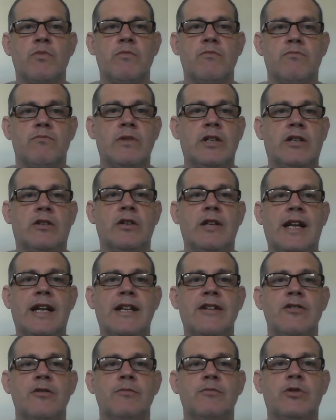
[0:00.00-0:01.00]
we could
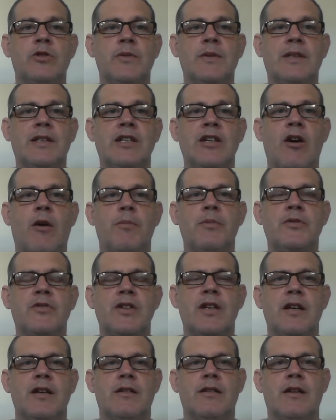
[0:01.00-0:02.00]
end up doing the
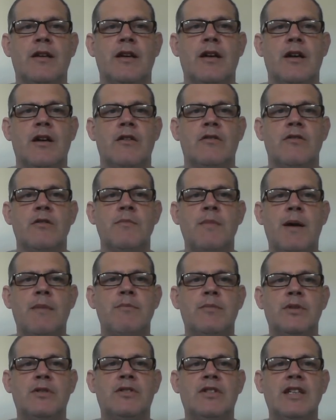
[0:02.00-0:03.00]
opposite.
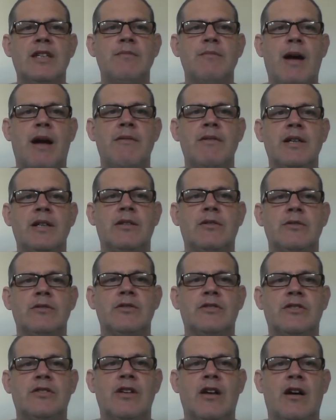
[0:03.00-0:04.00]
Remember, demerit
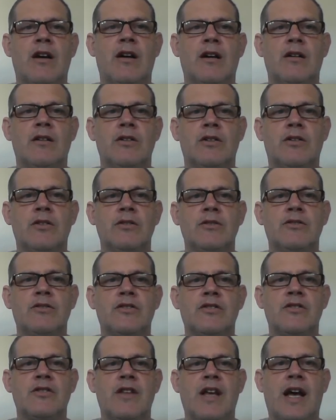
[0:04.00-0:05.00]
goods are
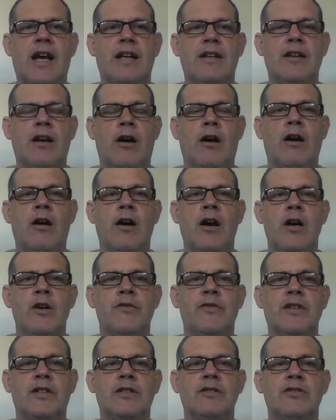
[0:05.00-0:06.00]
goods that are
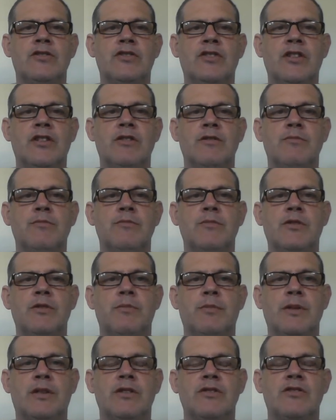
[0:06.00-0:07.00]
overconsumed
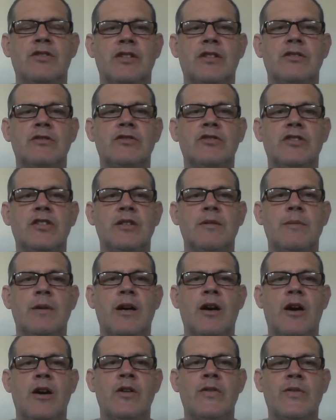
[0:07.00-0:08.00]
because the
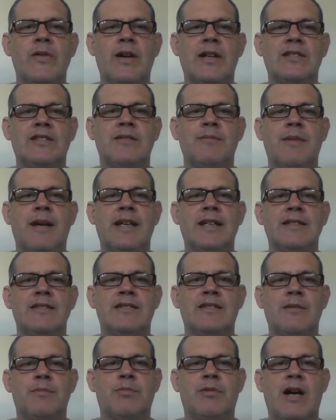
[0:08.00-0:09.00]
consumer
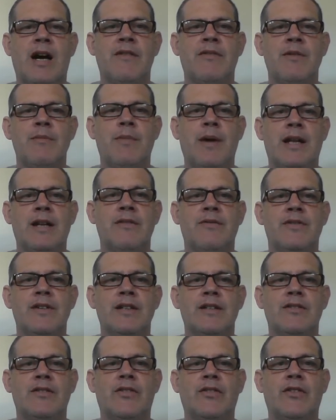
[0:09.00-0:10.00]
overestimates the private
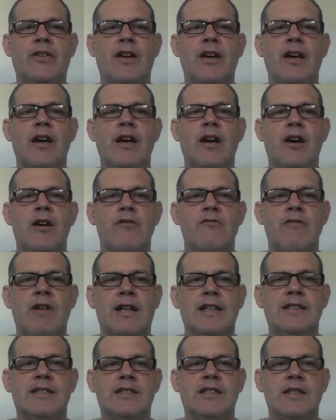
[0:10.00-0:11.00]
benefits
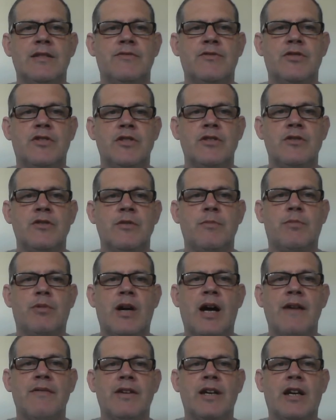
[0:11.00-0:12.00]
relative to the
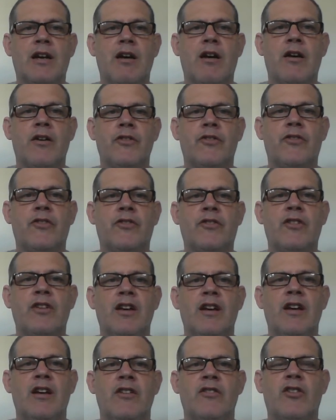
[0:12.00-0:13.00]
private costs.
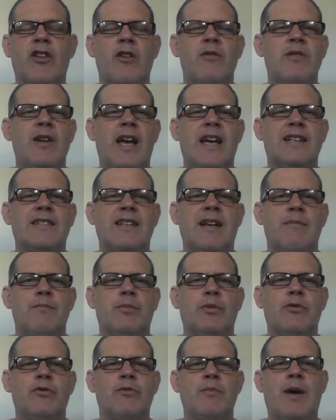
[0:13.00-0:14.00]
So
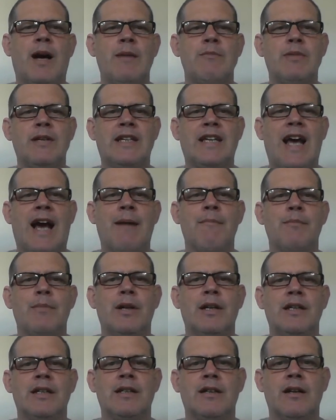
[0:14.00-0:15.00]
examples might be
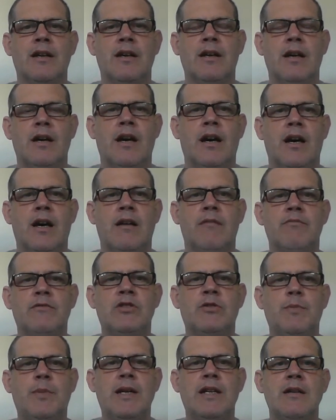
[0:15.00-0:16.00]
gambling.
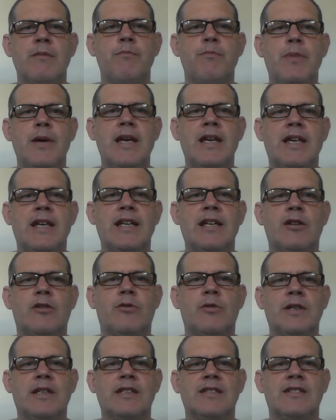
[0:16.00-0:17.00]
There's been a big
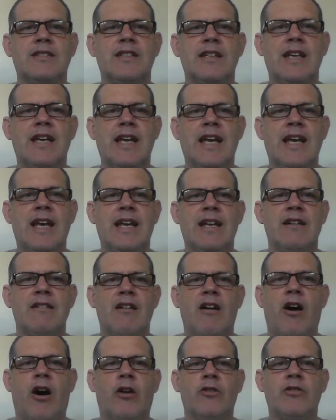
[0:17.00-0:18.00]
increase in
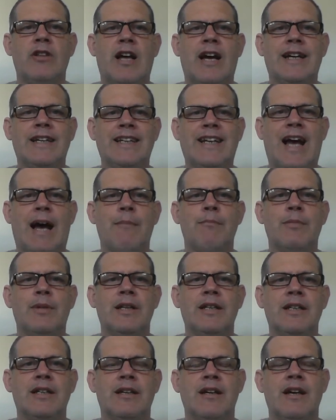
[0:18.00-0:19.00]
online
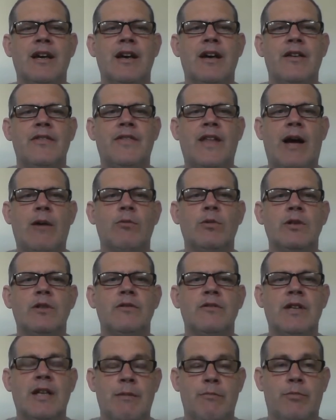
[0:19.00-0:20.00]
gambling that
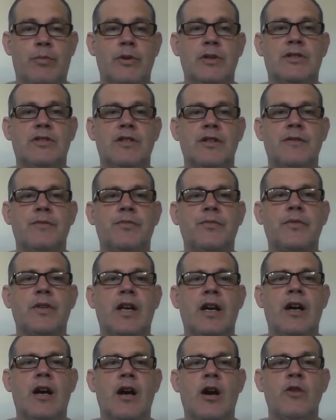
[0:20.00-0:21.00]
will, in Britain,
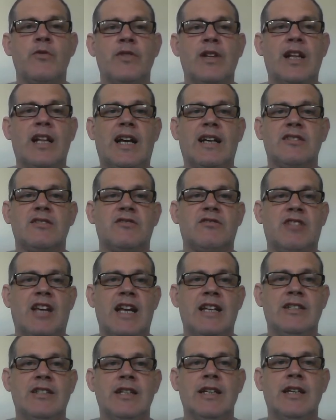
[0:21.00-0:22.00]
over the last
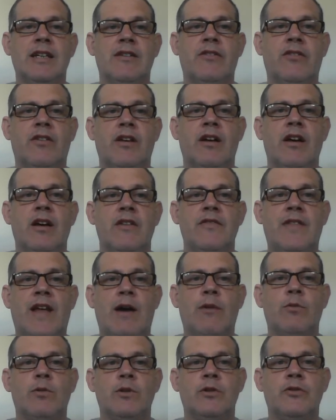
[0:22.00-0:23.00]
10 years,
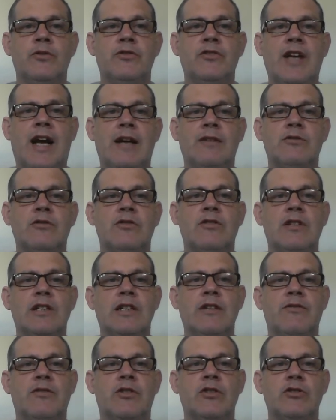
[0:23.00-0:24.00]
that will
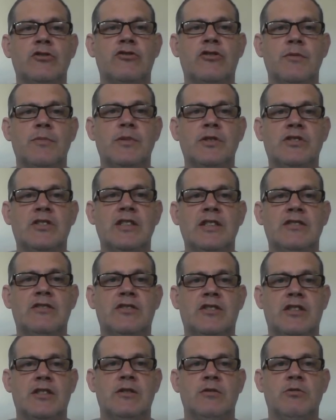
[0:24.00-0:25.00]
undoubtedly have contributed
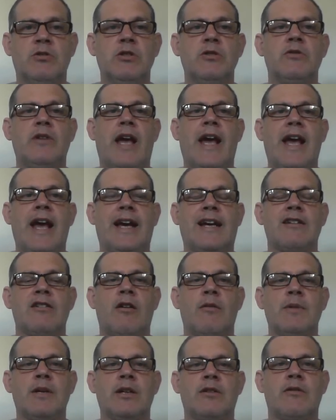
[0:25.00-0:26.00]
to UK
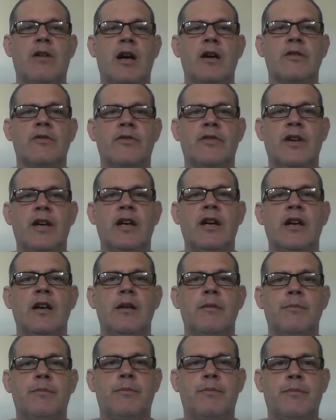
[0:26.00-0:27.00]
economic growth.
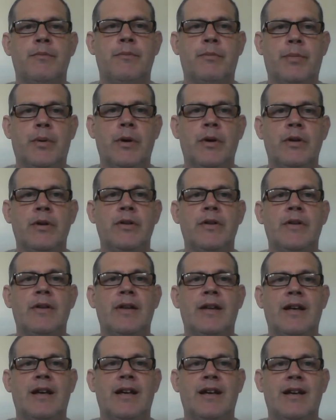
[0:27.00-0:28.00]
But
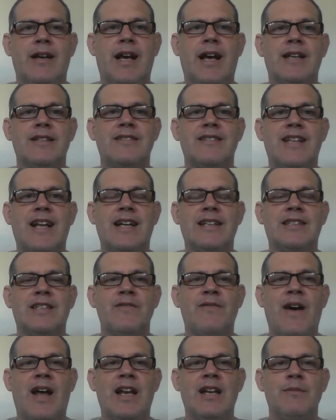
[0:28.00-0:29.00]
has that
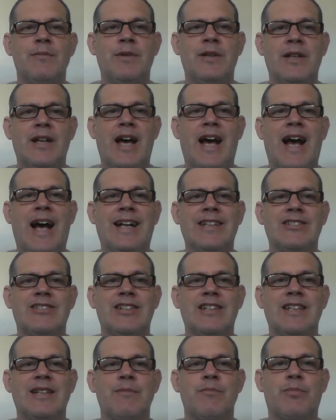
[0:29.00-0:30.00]
development
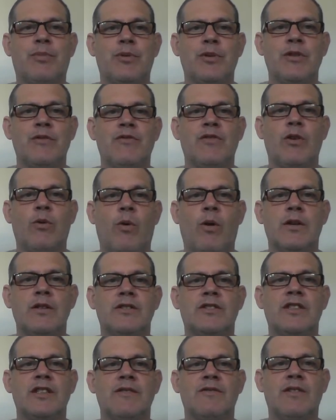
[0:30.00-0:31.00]
actually improved the
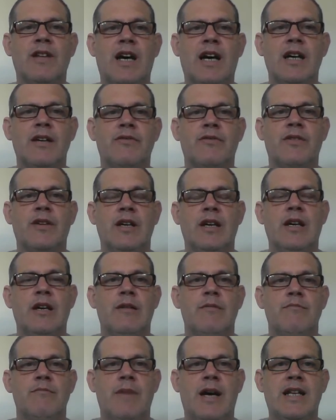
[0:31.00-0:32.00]
quality of life?
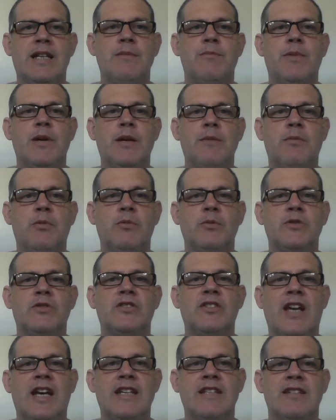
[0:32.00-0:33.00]
Many people would
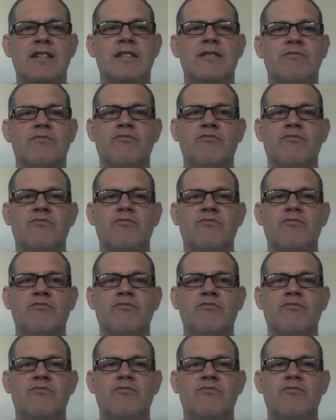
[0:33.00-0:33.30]
say that